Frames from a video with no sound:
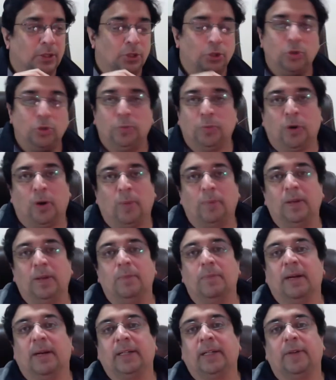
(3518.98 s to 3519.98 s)
you probably
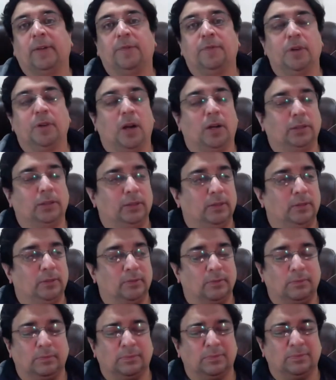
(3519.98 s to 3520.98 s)
might have
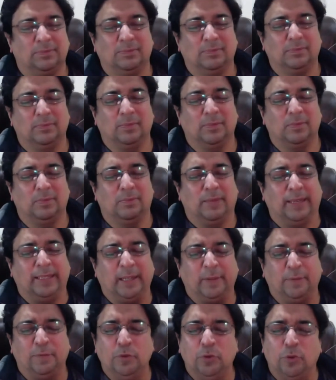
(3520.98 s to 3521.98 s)

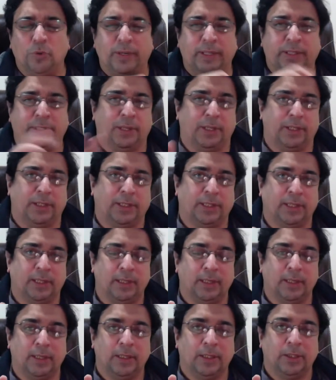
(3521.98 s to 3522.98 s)
no interest
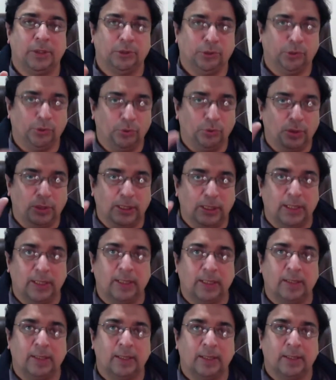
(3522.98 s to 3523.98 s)
to
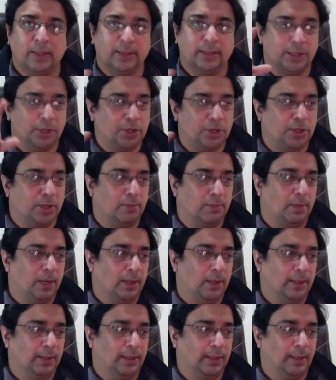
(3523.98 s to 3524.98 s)
learn digital
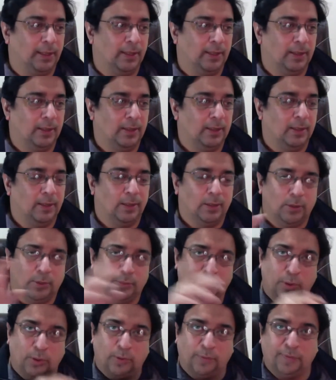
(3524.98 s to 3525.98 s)
marketing
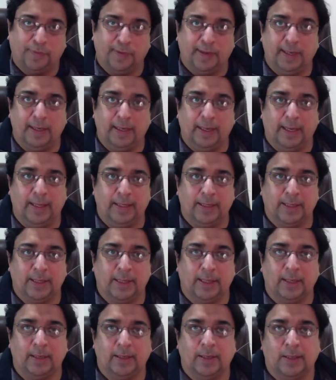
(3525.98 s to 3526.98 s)
or
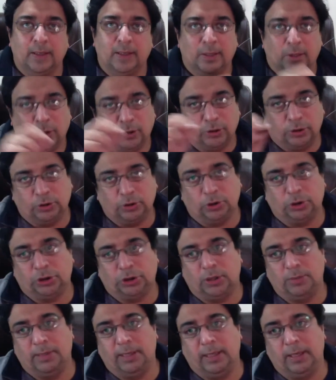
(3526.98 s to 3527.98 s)
freelancing or
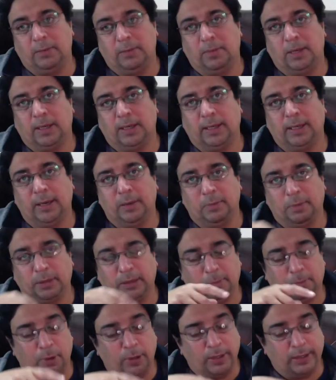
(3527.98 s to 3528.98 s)
social media marketing. But
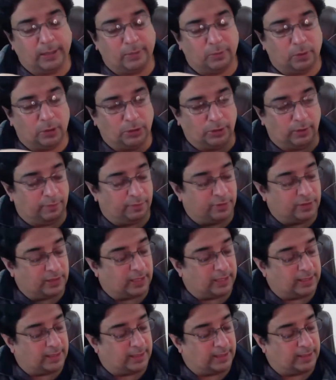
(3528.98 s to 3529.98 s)
the point I want to
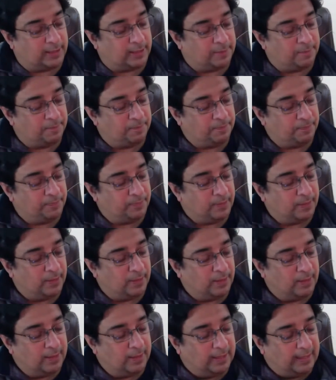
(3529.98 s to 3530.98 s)
emphasize is
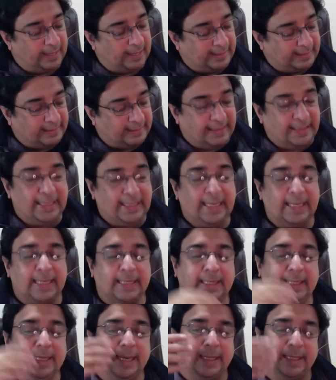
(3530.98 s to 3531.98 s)
at
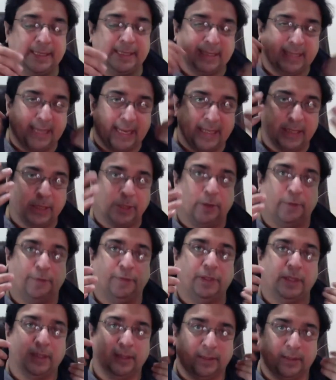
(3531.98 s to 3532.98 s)
least get a sense
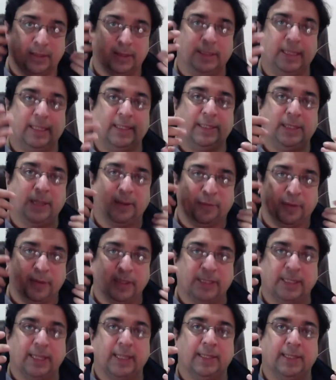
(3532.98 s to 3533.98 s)
of these
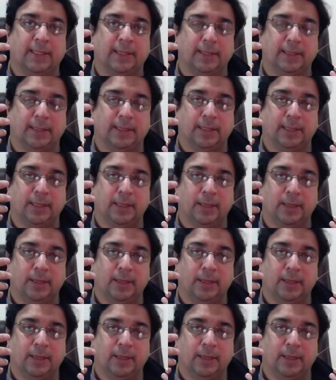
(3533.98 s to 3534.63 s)
different skill sets.